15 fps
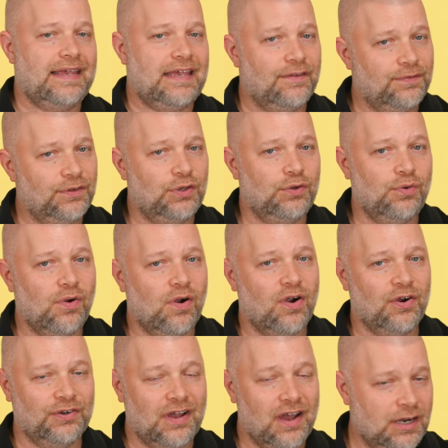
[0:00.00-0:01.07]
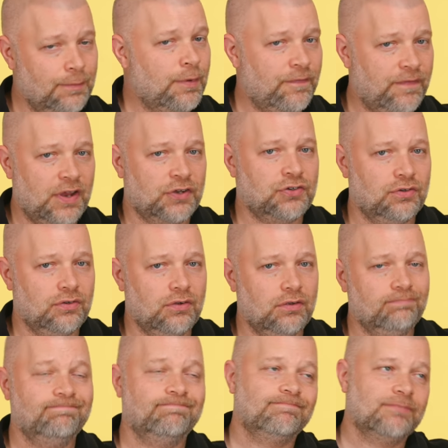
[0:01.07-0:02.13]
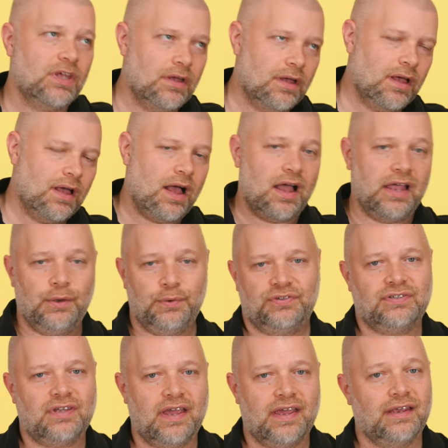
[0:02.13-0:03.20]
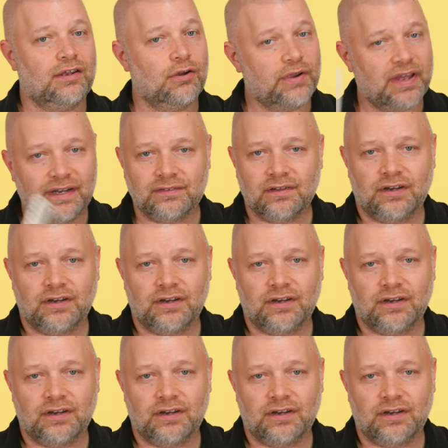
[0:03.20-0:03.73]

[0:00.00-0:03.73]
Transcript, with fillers: If you are not a professional, I always say go get it